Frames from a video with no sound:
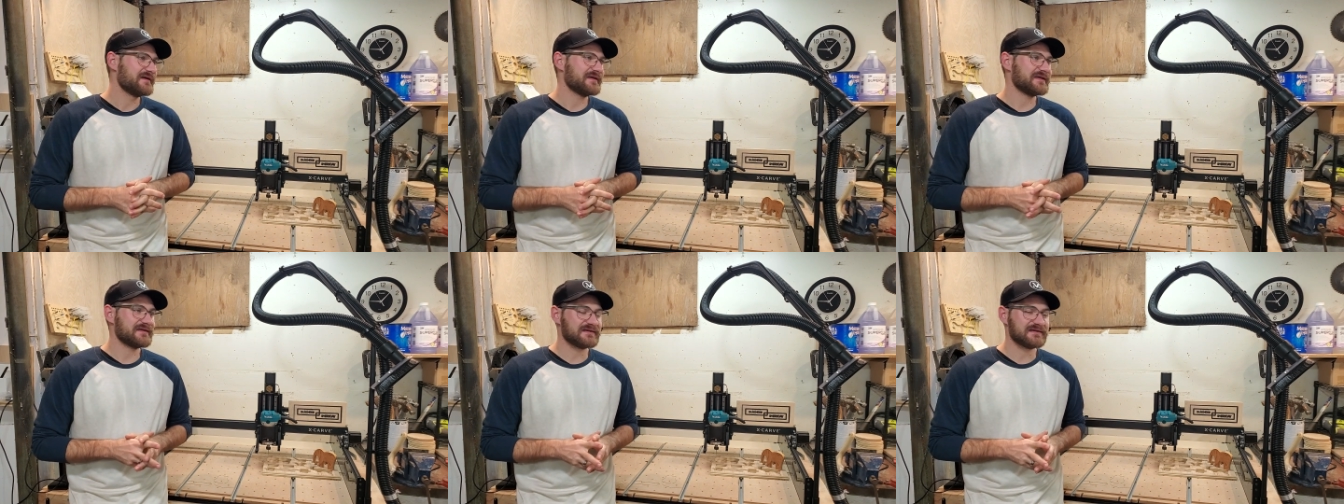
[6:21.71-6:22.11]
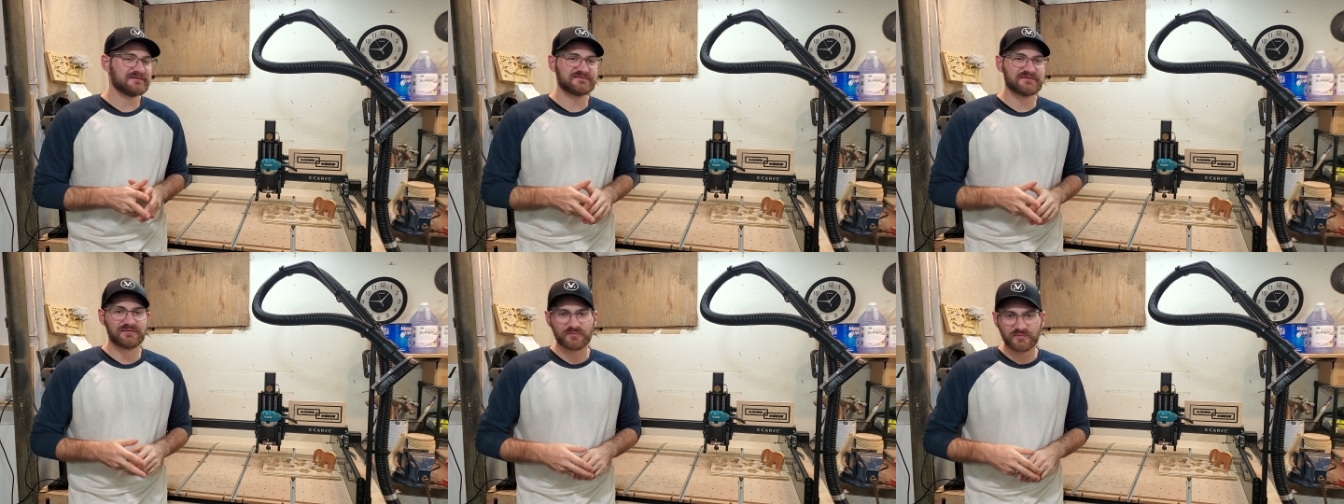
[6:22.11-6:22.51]
it
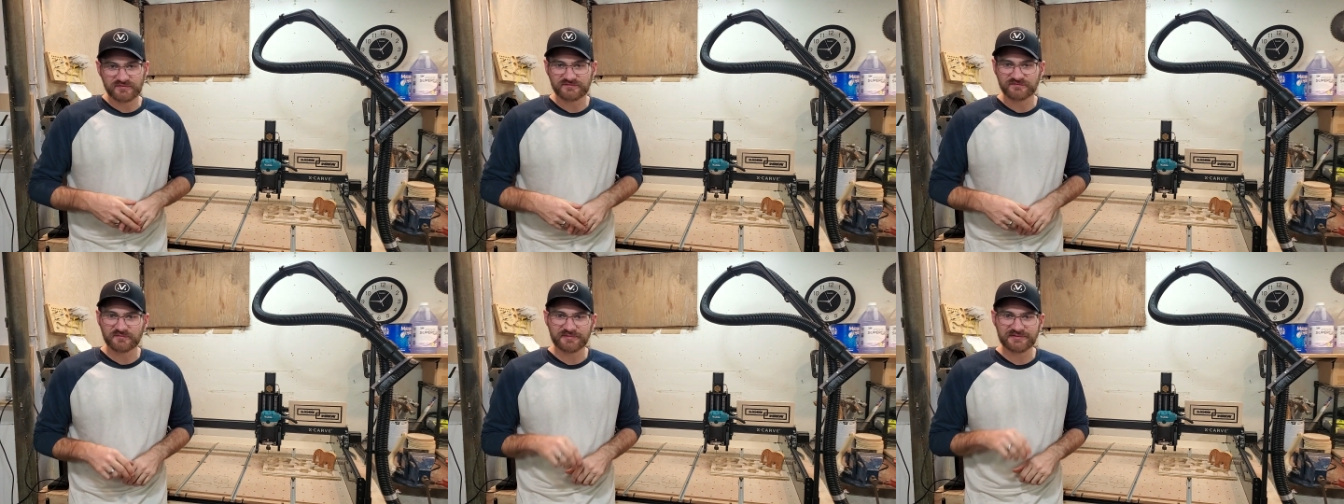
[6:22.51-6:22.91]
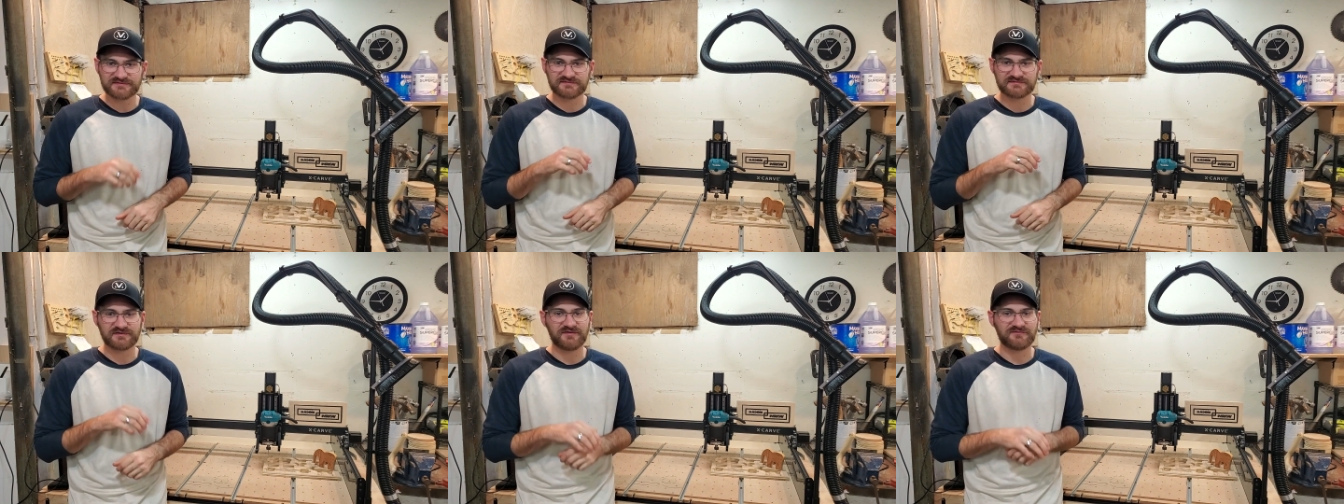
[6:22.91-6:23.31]
is a wonderful piece
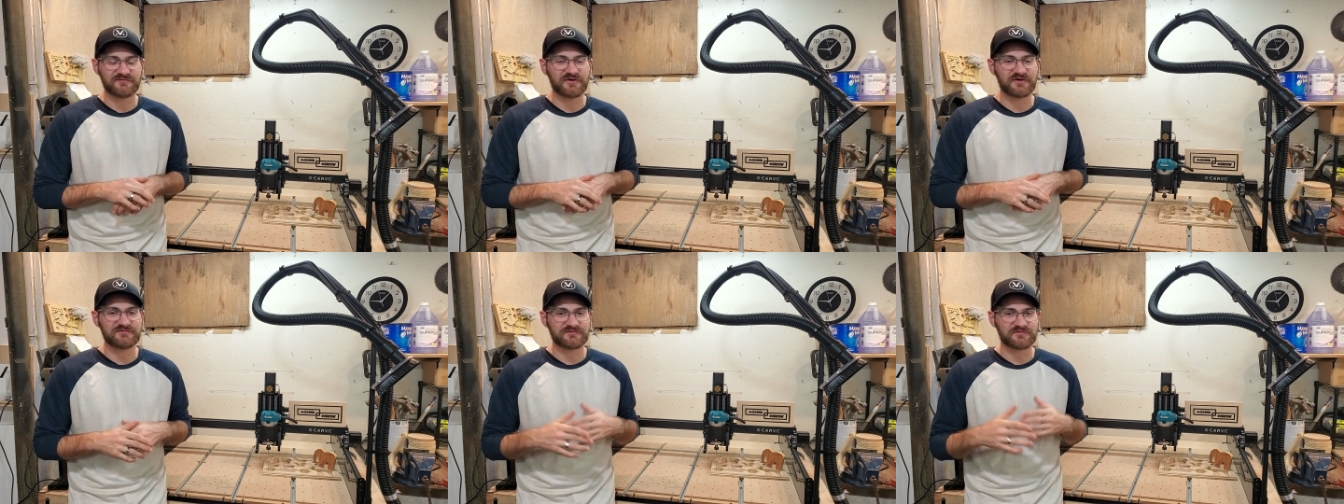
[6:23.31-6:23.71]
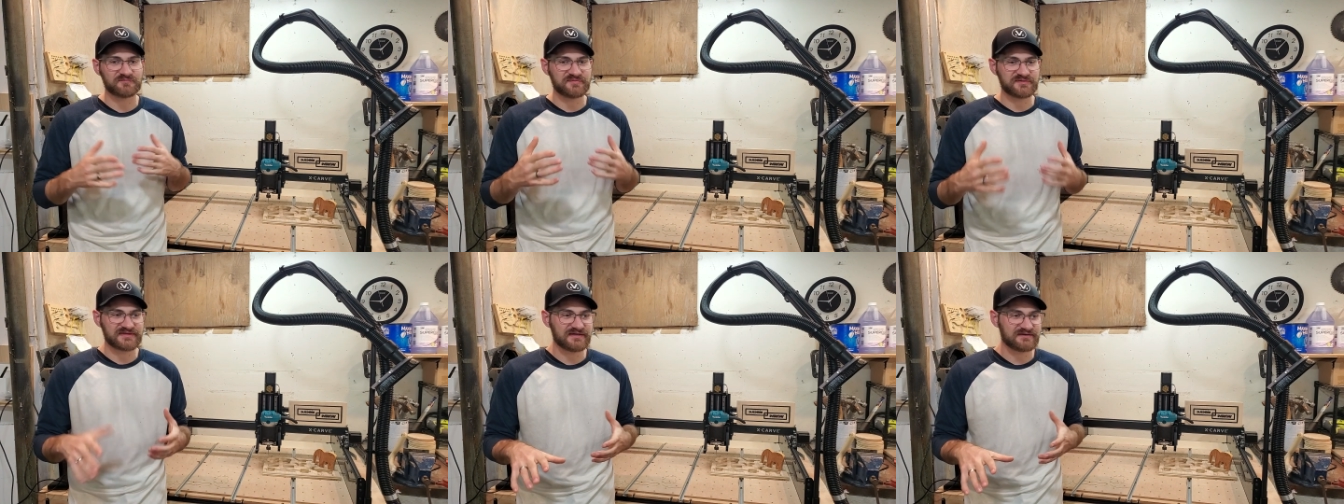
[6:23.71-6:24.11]
of software for
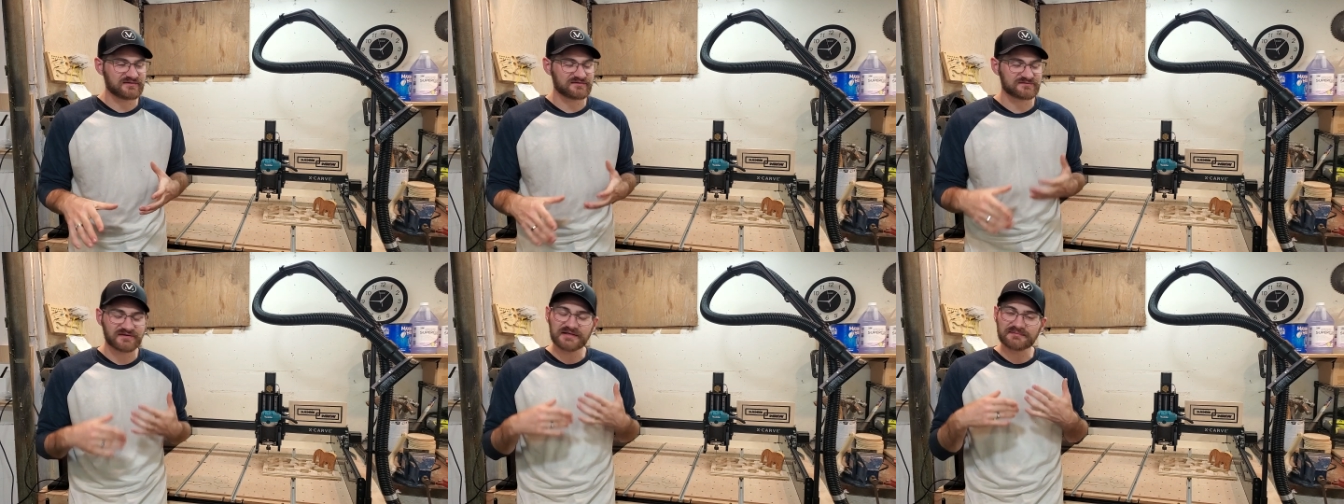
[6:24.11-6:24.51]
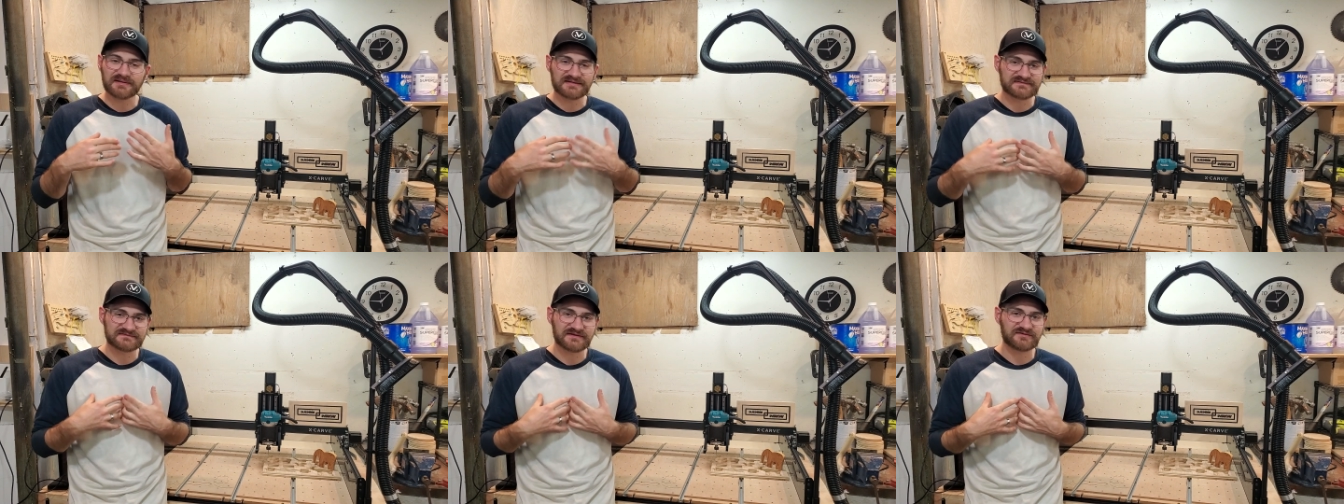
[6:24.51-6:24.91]
beginners like
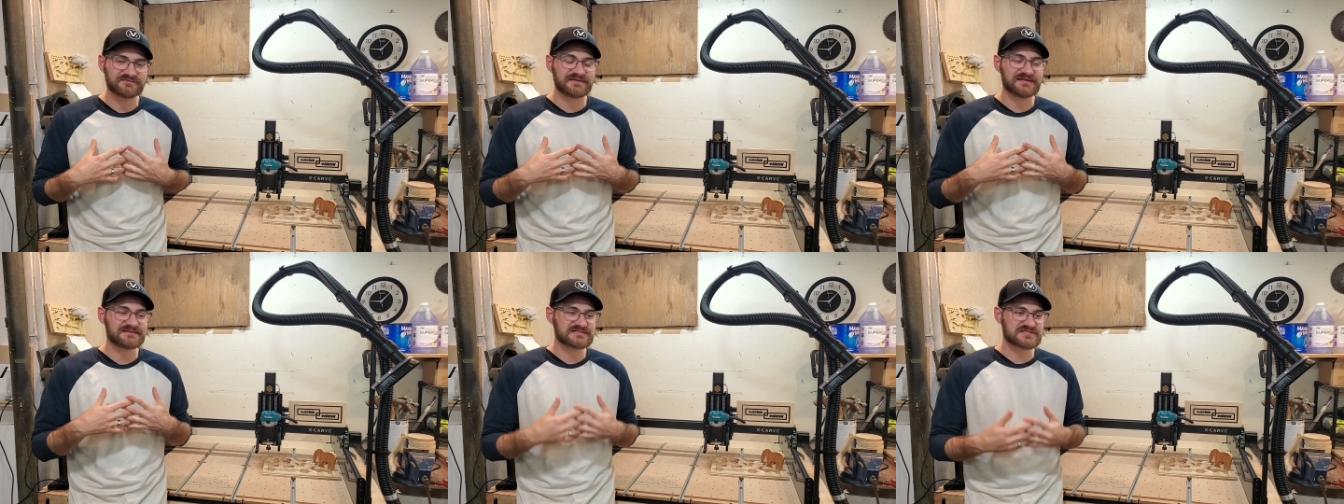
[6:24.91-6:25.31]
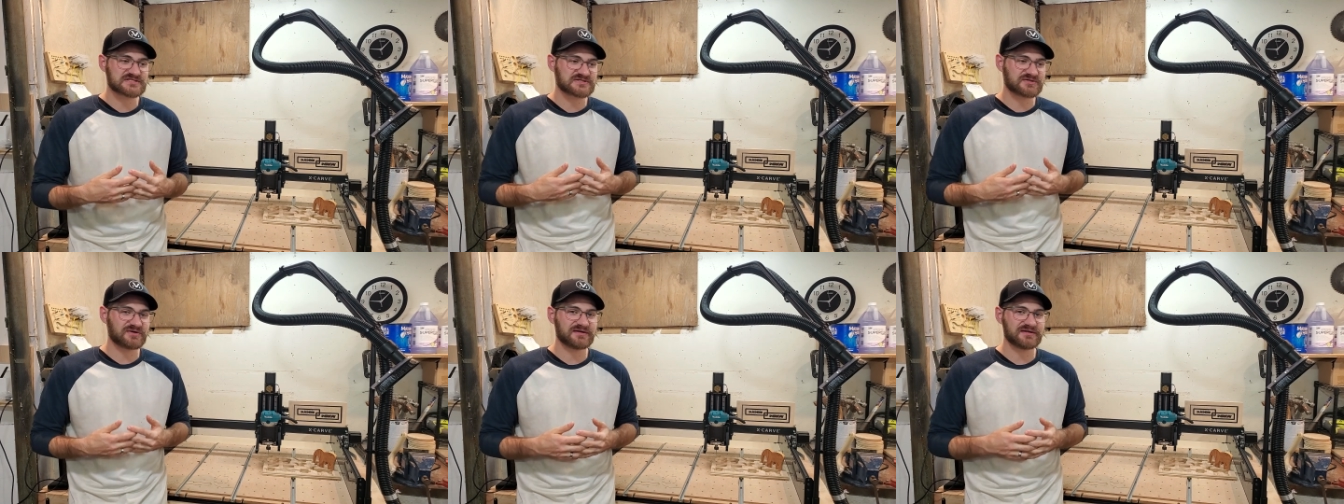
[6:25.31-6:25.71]
myself to get
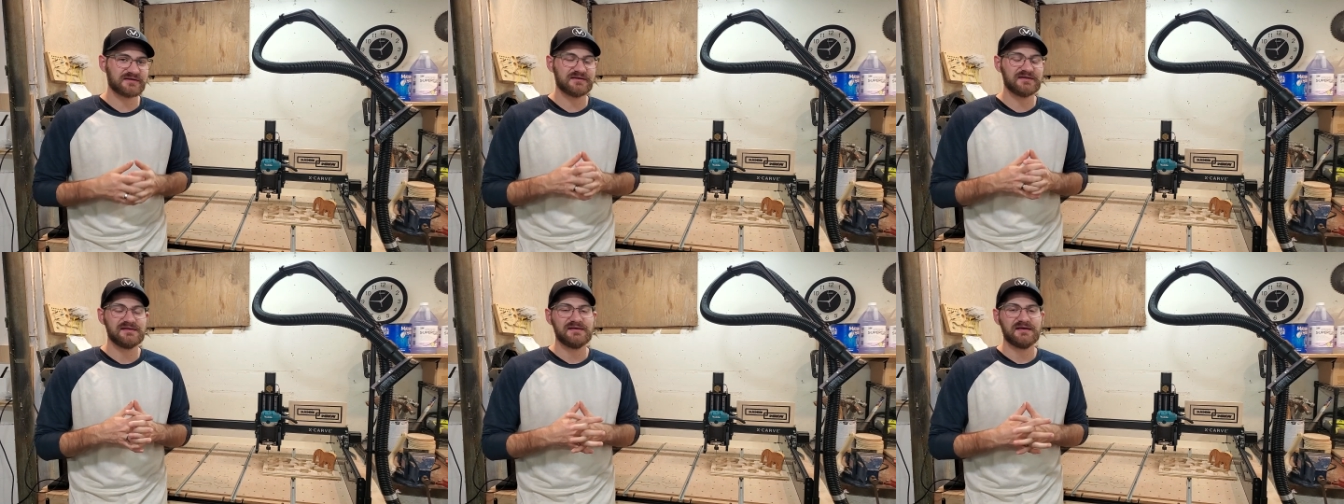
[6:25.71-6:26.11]
started.